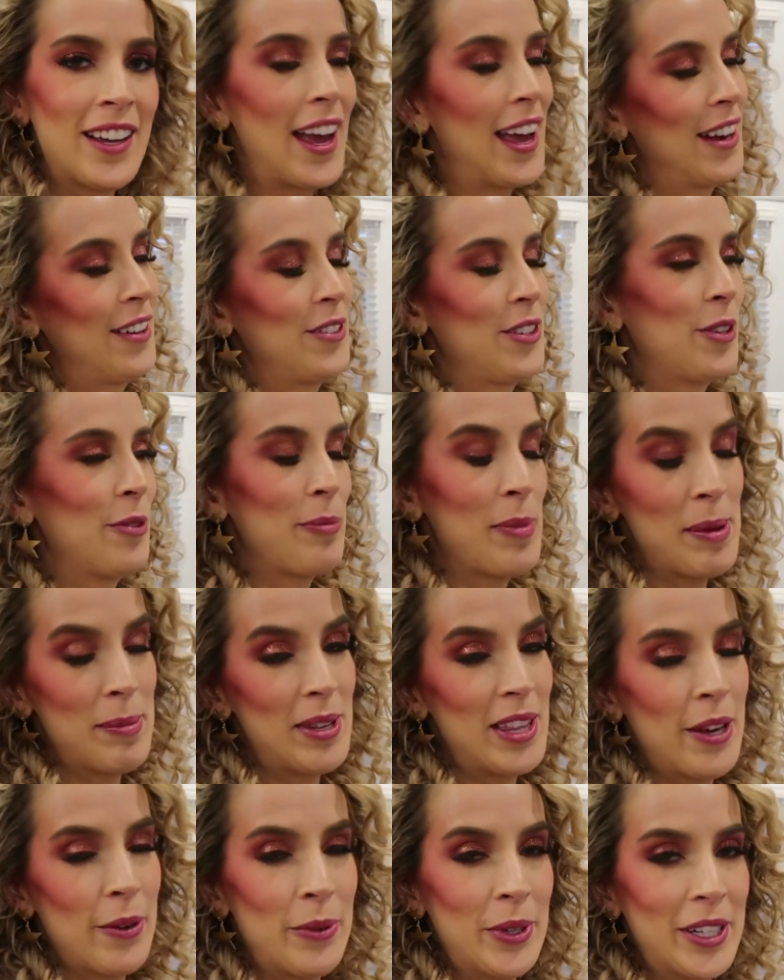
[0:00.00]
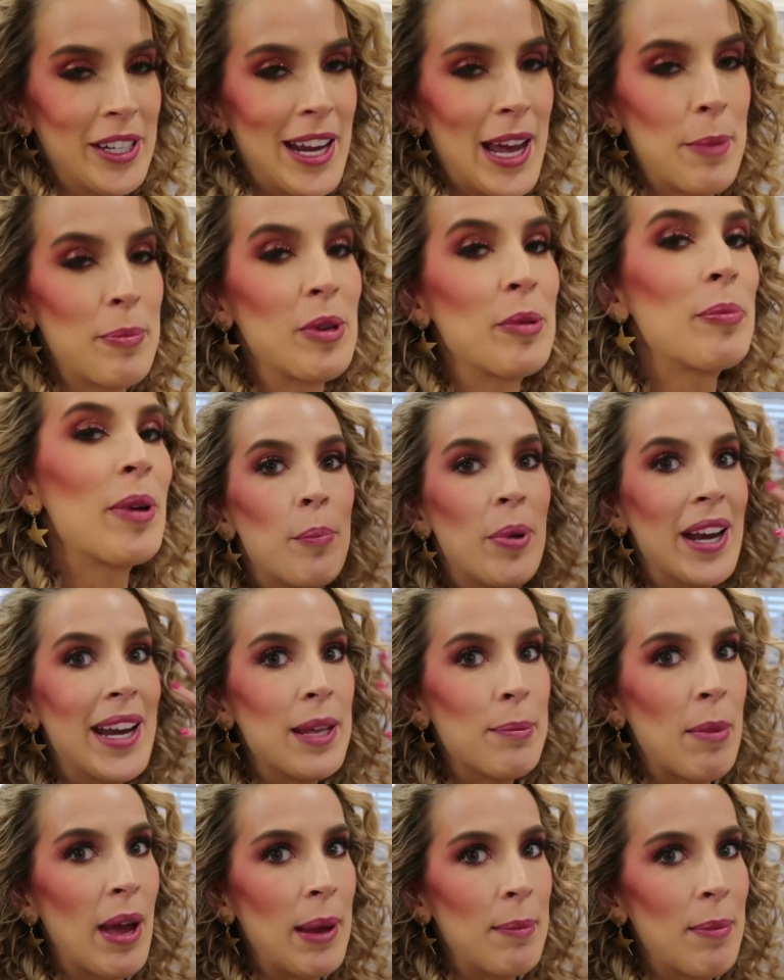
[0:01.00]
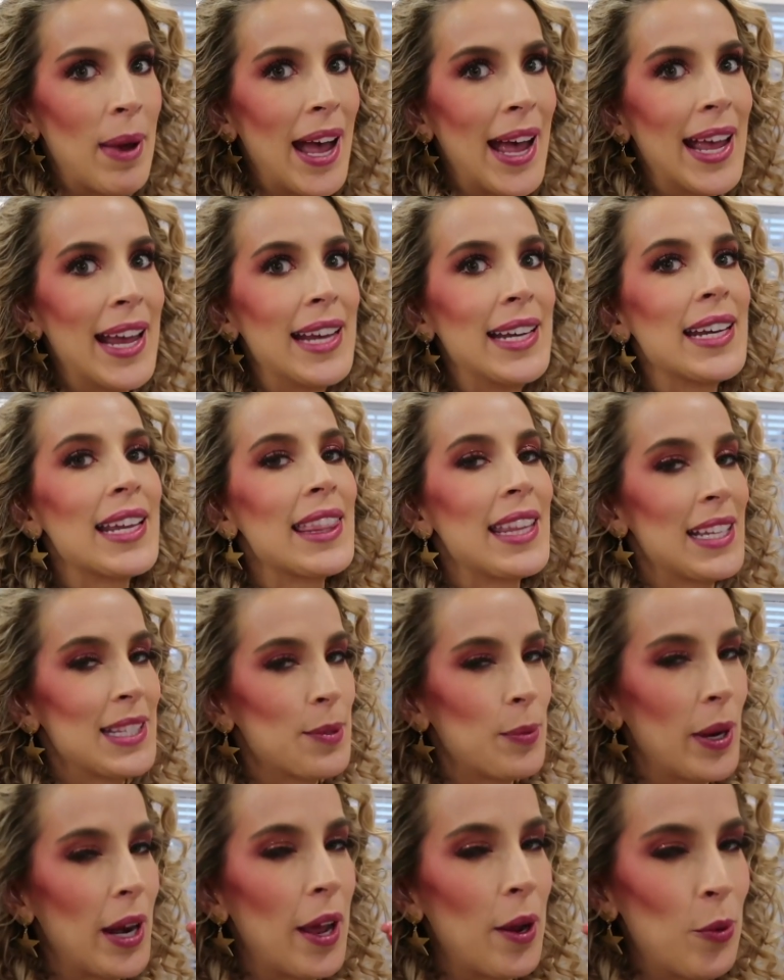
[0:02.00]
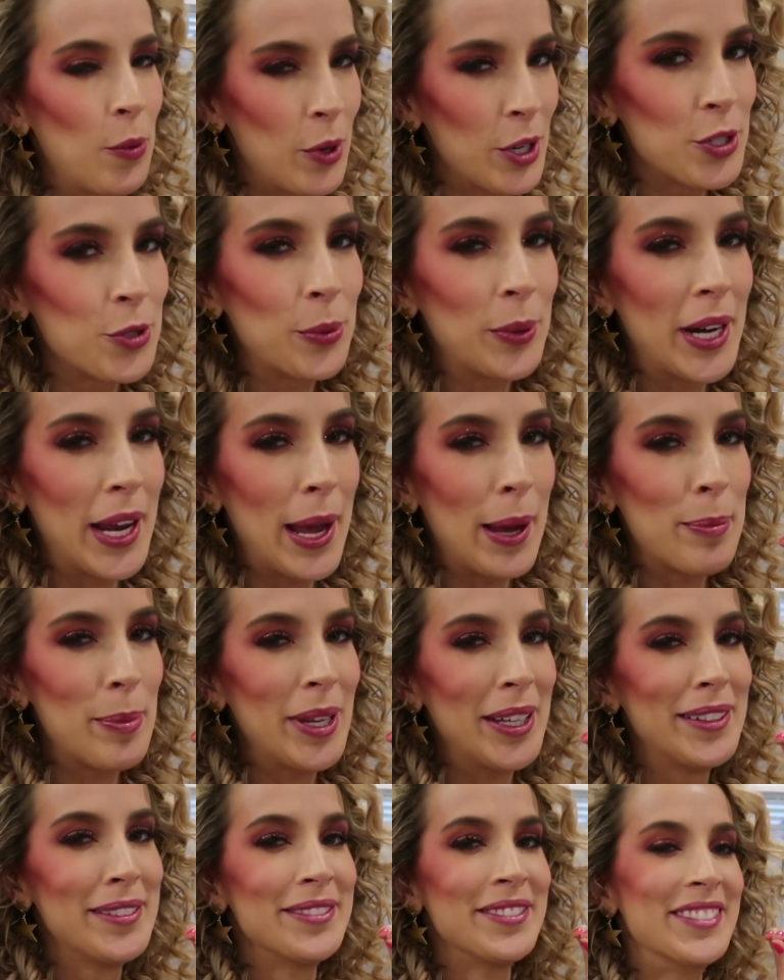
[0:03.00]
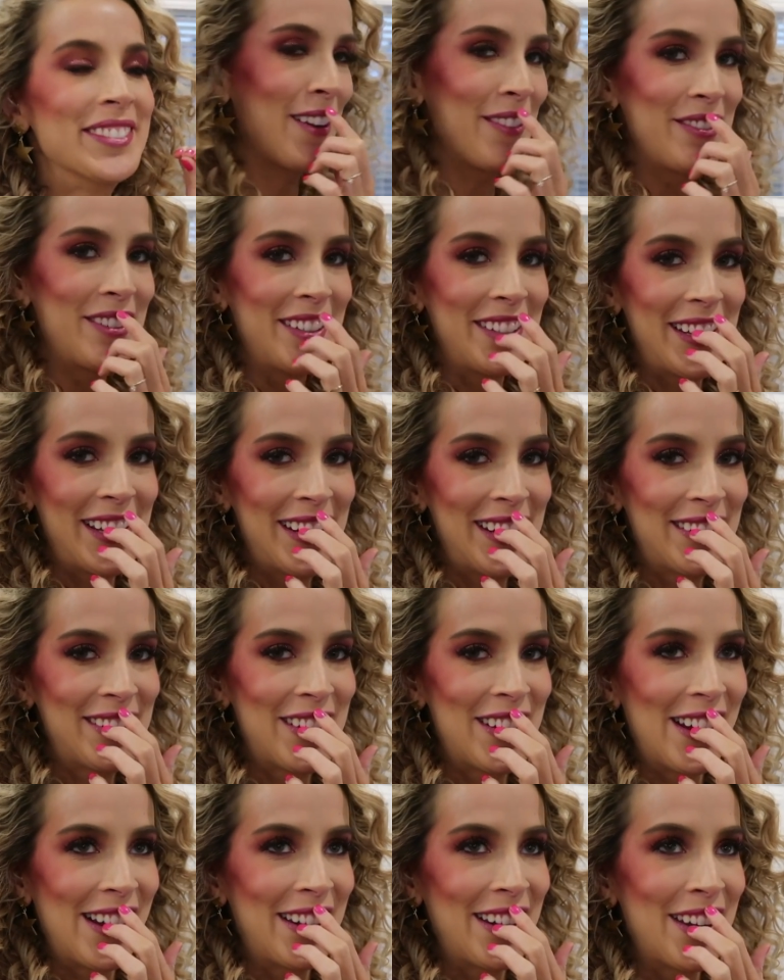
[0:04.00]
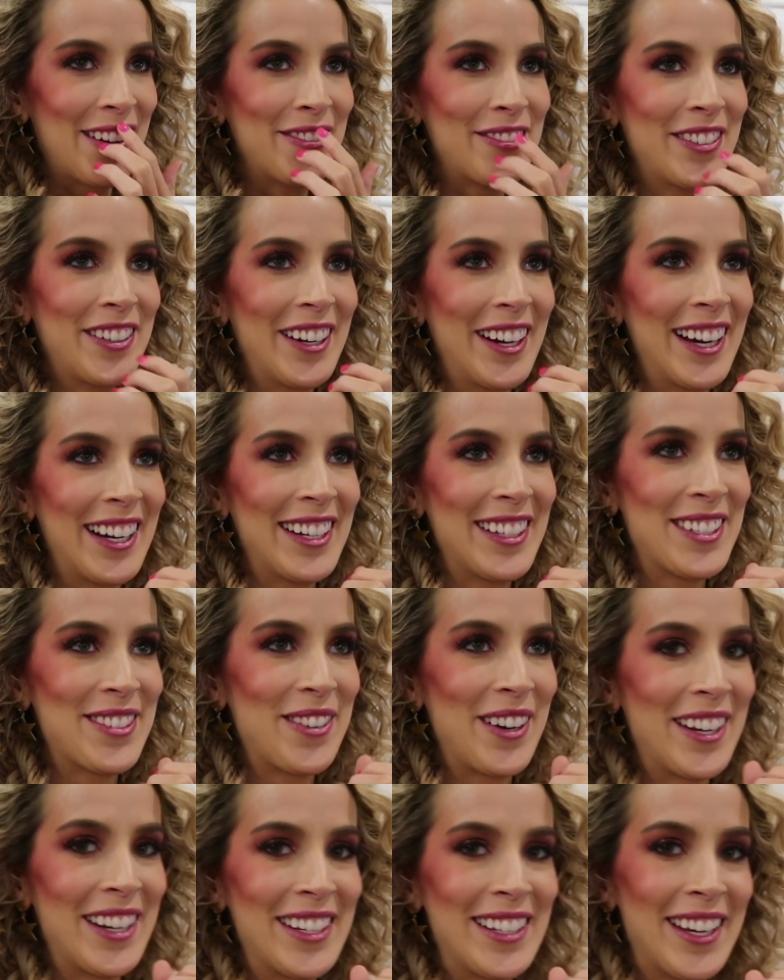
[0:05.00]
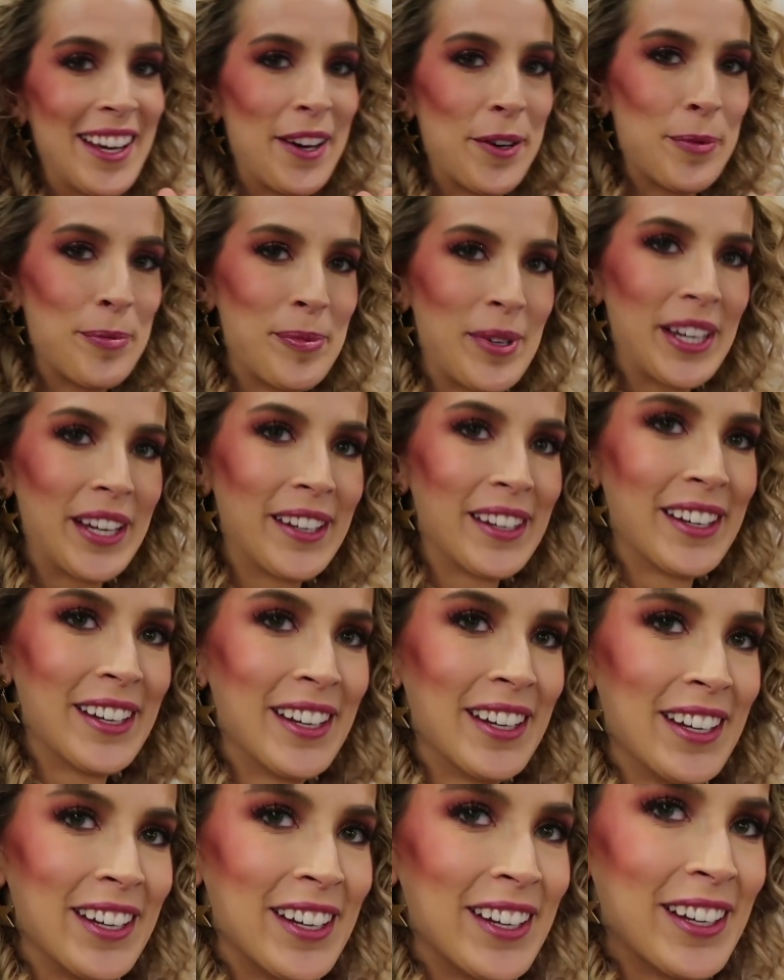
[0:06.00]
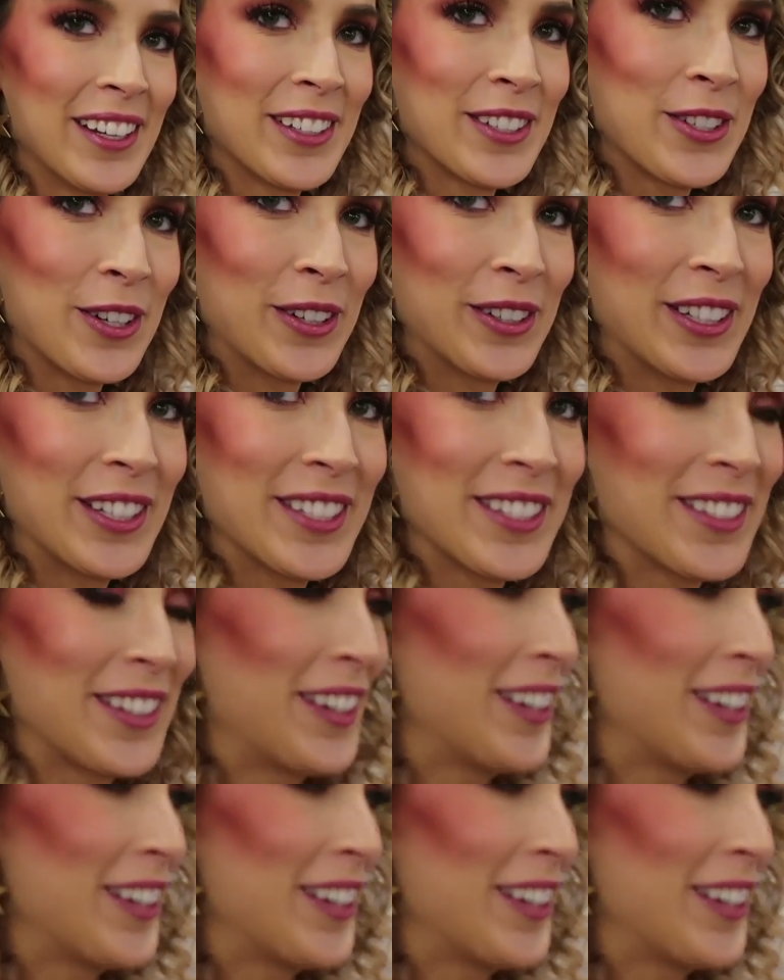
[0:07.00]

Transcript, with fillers: I don't know, maybe that wouldn't happen. But in my mind, that's what I wish would happen. I've delayed it long enough. Grant is ready to help me turn this